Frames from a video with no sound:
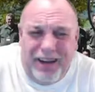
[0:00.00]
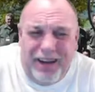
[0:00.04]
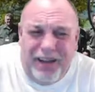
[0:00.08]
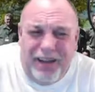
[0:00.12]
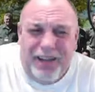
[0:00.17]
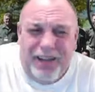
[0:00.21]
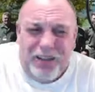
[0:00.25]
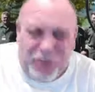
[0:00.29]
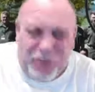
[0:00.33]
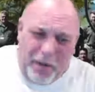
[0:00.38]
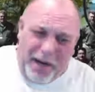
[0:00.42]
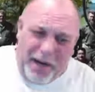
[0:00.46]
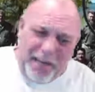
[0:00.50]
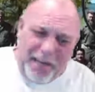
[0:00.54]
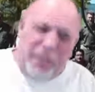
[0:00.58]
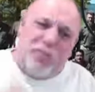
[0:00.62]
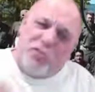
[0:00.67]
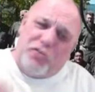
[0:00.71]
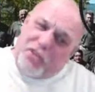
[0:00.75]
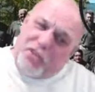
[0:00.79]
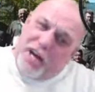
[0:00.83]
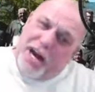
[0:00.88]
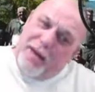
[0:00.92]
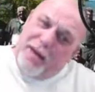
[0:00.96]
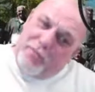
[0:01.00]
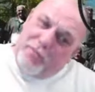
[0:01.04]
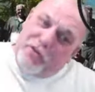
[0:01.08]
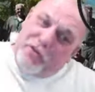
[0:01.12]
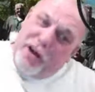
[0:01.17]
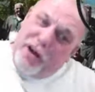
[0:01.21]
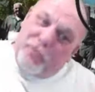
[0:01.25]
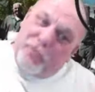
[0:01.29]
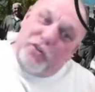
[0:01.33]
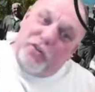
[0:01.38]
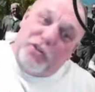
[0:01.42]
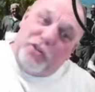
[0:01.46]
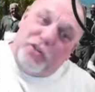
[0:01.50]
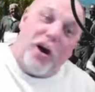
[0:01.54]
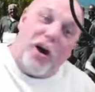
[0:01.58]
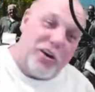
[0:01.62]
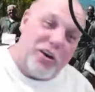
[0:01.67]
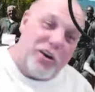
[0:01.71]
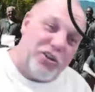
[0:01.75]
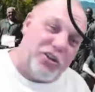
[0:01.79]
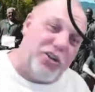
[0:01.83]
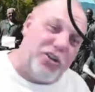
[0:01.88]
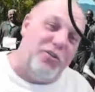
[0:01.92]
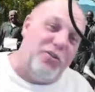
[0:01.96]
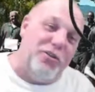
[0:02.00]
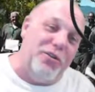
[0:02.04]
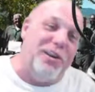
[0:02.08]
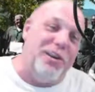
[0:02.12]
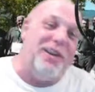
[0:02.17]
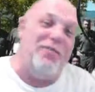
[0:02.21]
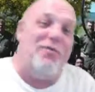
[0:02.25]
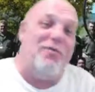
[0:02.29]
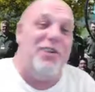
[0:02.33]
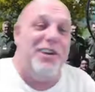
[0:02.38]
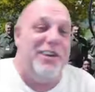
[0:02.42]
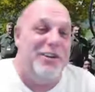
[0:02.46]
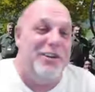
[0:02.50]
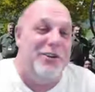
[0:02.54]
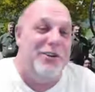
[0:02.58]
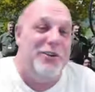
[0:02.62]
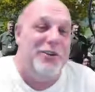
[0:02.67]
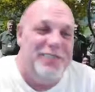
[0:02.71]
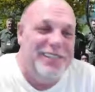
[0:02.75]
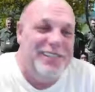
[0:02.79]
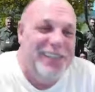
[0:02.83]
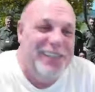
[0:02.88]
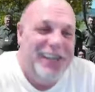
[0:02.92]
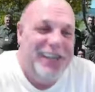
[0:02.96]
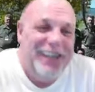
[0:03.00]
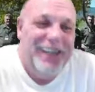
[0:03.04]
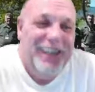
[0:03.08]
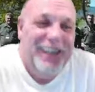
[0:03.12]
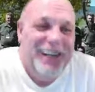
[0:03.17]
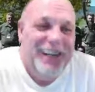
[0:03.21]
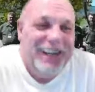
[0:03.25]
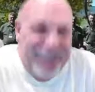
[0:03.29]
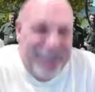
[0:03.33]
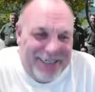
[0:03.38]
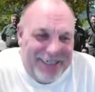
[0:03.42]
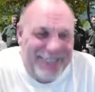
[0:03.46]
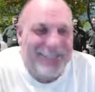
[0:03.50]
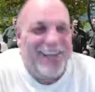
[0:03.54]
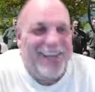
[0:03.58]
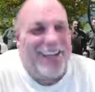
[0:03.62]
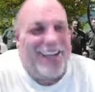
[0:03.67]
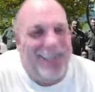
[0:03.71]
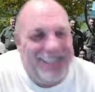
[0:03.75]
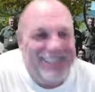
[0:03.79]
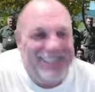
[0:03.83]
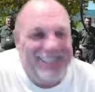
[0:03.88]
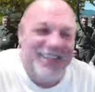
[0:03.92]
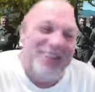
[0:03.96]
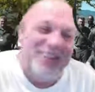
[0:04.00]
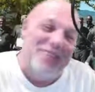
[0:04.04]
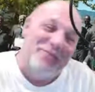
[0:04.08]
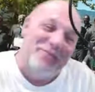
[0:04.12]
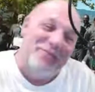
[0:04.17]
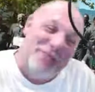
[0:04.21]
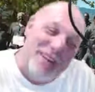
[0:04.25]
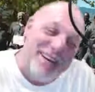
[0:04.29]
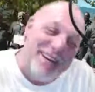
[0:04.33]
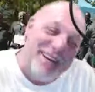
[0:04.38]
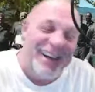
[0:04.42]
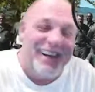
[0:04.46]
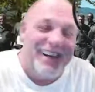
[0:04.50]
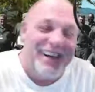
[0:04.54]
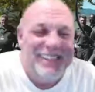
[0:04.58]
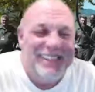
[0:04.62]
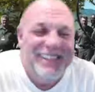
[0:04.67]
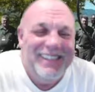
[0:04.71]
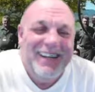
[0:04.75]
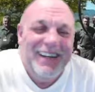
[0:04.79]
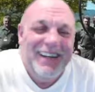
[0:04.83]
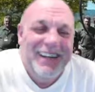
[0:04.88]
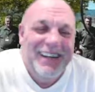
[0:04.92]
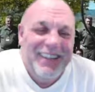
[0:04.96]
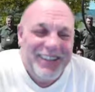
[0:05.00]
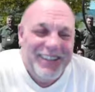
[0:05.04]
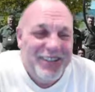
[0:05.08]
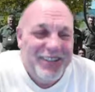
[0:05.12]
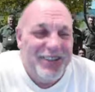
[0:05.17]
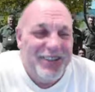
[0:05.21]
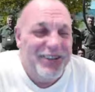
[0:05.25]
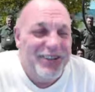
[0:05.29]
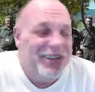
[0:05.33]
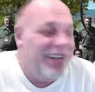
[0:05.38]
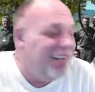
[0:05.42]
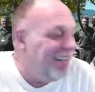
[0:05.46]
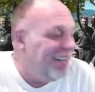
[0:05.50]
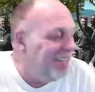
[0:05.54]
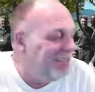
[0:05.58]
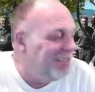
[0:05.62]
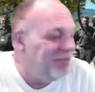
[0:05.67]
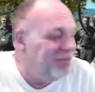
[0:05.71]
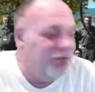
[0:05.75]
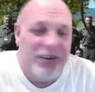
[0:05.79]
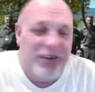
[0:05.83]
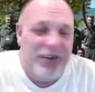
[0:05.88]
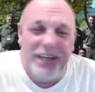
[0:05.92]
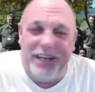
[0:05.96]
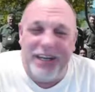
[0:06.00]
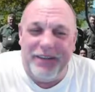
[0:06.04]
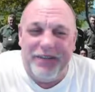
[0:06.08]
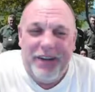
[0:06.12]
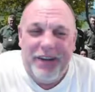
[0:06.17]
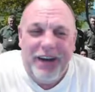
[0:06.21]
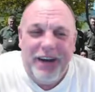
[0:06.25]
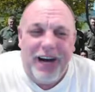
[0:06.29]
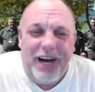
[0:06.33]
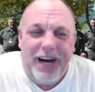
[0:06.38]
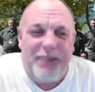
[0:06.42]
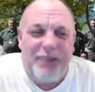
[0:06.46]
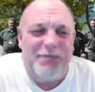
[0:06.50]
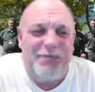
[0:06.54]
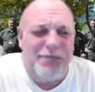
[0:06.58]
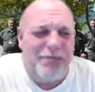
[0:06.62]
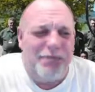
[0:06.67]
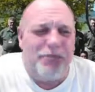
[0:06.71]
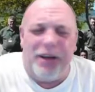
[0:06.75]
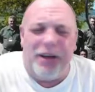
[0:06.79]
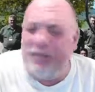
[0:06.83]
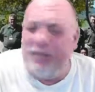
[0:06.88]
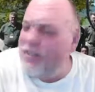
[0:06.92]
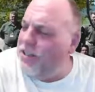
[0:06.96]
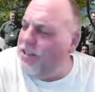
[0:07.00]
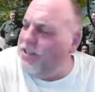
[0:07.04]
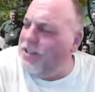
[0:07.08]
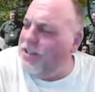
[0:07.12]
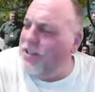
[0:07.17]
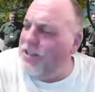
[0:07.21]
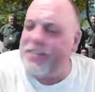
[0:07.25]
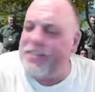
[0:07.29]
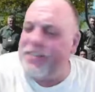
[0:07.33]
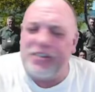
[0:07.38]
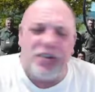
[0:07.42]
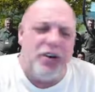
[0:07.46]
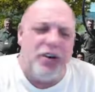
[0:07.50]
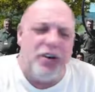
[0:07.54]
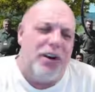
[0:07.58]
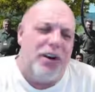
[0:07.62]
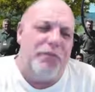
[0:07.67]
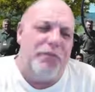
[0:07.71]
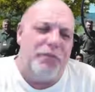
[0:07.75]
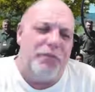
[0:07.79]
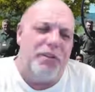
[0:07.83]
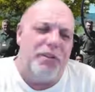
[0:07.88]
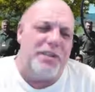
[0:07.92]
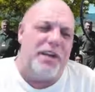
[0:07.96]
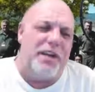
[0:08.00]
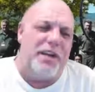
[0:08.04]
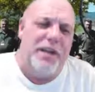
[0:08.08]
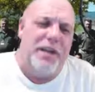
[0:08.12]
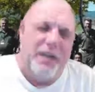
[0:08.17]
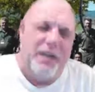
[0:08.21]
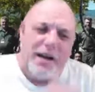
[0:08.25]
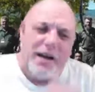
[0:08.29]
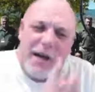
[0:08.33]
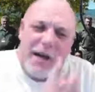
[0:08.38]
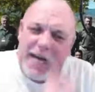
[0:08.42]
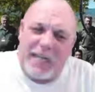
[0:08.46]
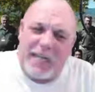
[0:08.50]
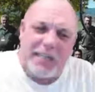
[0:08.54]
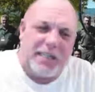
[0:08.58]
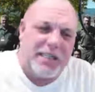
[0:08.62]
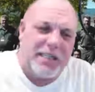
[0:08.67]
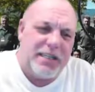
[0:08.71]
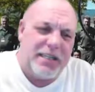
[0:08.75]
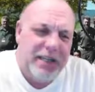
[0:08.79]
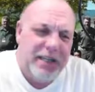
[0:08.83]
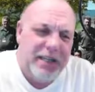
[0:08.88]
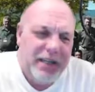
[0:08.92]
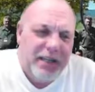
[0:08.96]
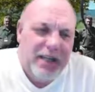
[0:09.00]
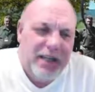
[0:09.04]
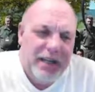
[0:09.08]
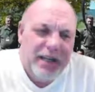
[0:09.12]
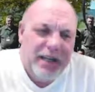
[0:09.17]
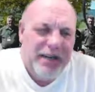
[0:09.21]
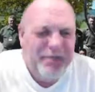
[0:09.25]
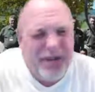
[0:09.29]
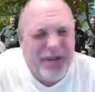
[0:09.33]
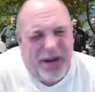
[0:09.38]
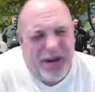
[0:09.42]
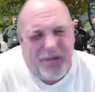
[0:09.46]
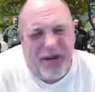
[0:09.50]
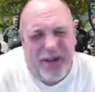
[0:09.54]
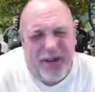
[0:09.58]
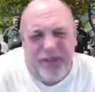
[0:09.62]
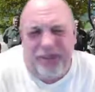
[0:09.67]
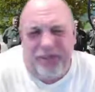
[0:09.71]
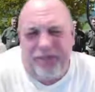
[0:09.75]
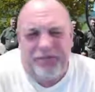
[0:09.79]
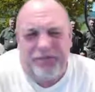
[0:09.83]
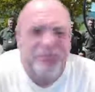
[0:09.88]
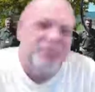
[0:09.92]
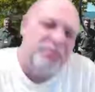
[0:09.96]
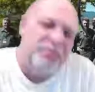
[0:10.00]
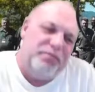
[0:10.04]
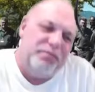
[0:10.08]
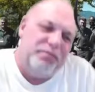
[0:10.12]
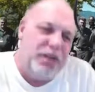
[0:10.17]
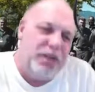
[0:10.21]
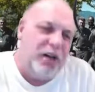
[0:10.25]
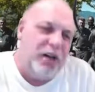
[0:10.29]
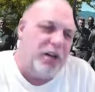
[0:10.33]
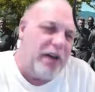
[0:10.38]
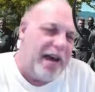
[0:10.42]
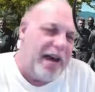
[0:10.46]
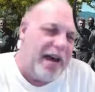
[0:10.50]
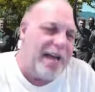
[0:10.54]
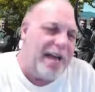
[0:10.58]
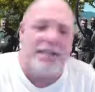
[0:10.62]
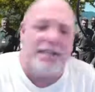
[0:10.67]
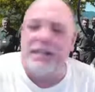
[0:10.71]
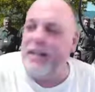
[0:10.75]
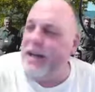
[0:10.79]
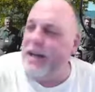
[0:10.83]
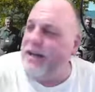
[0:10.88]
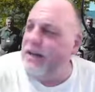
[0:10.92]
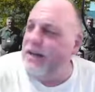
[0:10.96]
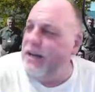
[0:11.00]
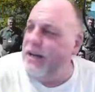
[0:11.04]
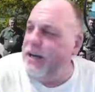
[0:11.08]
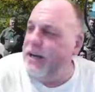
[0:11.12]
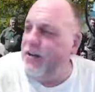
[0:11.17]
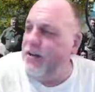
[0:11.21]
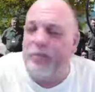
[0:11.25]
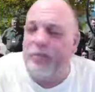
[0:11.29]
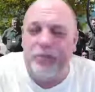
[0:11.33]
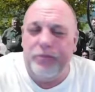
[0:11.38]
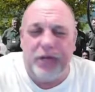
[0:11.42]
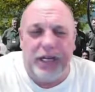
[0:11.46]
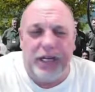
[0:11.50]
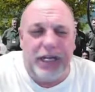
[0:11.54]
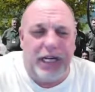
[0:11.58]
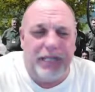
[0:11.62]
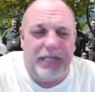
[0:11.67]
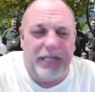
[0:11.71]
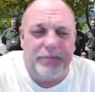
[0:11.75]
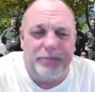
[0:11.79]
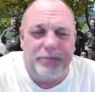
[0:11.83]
So my little time travel talk show that I want to do is going to be a little relief. I'm probably just going to start off with Sunday nights. Maybe I'll, add to that later. But